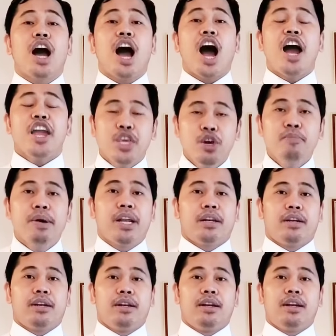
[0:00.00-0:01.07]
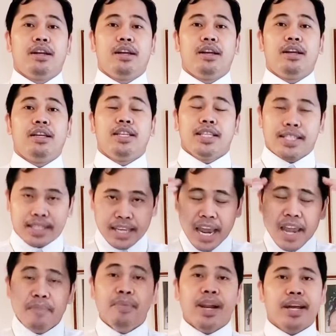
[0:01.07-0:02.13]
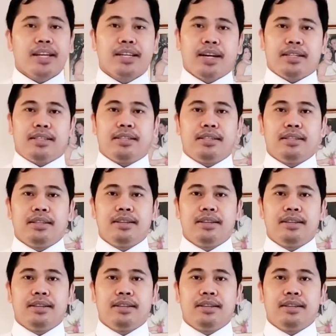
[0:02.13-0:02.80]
a human, same like us.